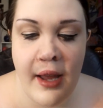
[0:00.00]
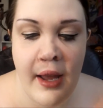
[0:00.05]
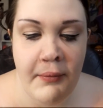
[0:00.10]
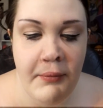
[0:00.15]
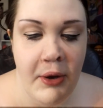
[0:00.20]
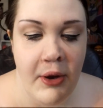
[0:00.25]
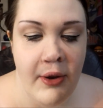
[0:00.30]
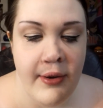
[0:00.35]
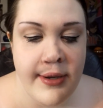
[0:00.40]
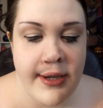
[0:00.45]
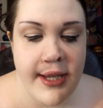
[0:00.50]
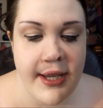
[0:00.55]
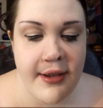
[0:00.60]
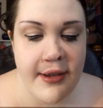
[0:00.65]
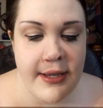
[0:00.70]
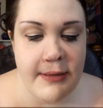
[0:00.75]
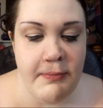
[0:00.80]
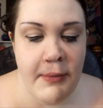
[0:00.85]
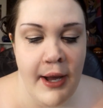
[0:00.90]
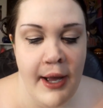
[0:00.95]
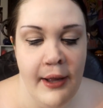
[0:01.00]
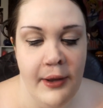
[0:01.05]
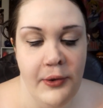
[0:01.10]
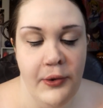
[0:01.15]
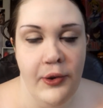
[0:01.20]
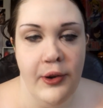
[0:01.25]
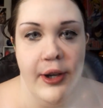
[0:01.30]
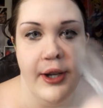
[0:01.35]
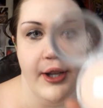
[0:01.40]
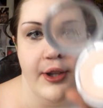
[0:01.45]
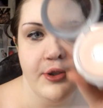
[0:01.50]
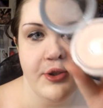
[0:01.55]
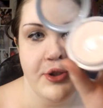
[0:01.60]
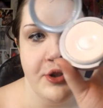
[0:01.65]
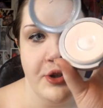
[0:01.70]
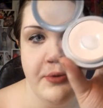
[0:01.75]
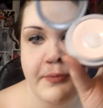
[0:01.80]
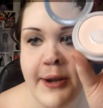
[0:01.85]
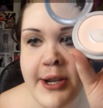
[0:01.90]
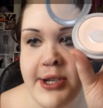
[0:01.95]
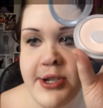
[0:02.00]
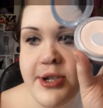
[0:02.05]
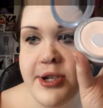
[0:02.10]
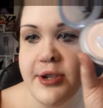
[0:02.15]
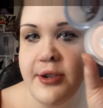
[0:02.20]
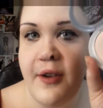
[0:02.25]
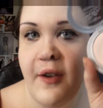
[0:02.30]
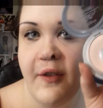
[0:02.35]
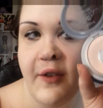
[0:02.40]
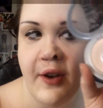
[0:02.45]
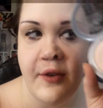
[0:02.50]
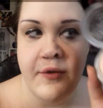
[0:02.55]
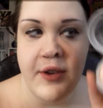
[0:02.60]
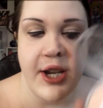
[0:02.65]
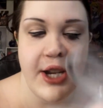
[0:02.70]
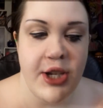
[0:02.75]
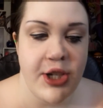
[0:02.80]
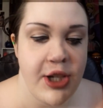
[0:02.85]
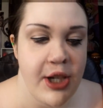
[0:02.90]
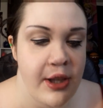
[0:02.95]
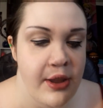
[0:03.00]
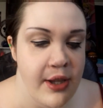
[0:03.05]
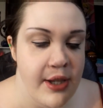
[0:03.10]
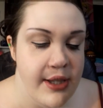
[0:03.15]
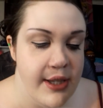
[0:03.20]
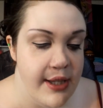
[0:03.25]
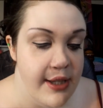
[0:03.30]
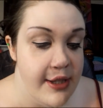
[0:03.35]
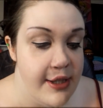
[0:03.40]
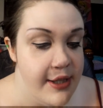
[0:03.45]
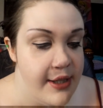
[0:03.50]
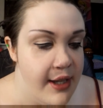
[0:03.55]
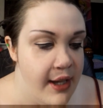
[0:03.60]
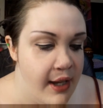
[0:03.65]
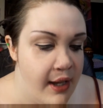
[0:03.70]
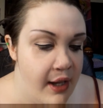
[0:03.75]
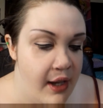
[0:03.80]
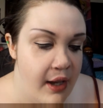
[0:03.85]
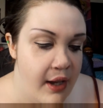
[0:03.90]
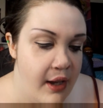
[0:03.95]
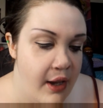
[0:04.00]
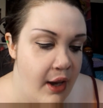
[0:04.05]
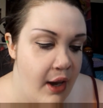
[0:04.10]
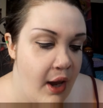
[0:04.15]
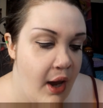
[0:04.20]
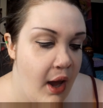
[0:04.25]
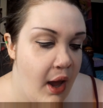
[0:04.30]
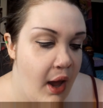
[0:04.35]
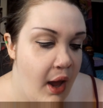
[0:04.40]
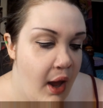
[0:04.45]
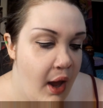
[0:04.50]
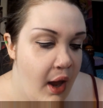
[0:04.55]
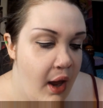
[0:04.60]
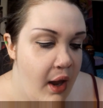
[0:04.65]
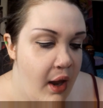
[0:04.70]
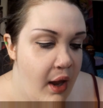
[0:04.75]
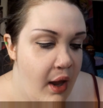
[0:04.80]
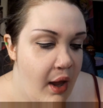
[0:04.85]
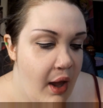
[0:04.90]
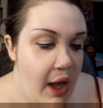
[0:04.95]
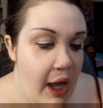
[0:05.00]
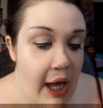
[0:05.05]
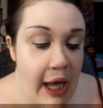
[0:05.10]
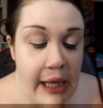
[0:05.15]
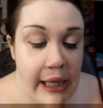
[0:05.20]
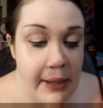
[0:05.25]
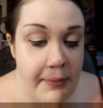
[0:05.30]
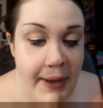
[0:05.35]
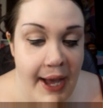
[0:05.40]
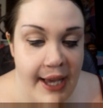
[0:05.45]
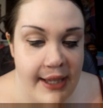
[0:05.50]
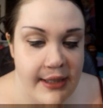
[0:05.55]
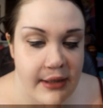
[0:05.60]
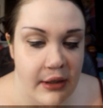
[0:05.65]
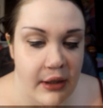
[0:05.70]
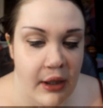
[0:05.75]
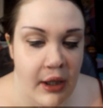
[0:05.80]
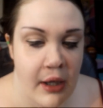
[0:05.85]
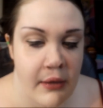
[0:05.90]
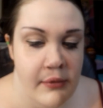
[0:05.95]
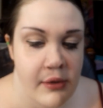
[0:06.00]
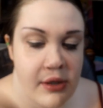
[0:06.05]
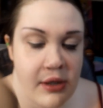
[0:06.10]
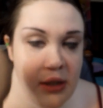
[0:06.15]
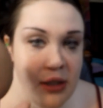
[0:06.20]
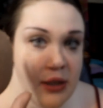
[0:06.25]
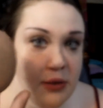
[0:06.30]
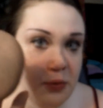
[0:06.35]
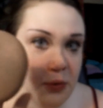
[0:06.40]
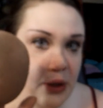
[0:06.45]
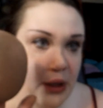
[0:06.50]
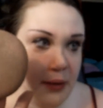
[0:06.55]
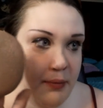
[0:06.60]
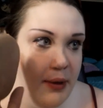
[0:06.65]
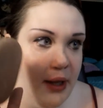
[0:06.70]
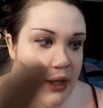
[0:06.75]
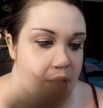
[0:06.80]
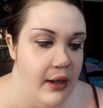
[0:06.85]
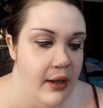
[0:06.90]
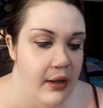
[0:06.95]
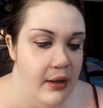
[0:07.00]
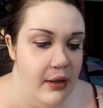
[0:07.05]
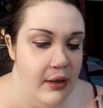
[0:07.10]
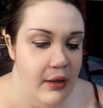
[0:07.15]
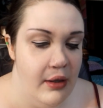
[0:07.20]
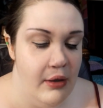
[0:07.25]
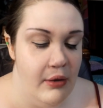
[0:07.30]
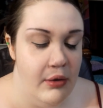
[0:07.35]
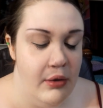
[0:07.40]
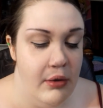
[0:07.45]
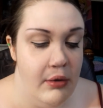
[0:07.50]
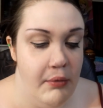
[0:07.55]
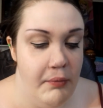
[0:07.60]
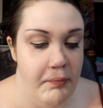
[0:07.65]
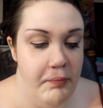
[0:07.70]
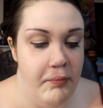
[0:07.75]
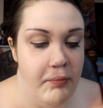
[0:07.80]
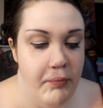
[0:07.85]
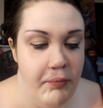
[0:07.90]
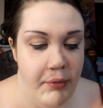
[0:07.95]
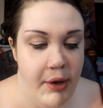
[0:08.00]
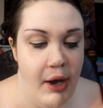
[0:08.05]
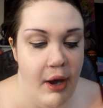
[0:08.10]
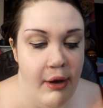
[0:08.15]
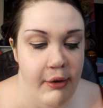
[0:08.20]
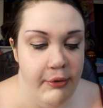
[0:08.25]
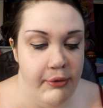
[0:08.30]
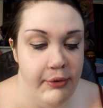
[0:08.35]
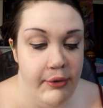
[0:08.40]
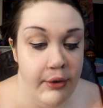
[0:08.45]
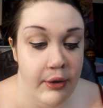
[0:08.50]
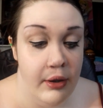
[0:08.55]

I'm going to use my L'Oreal True Match foundation. This is in Alabaster and I'm using this really big puff.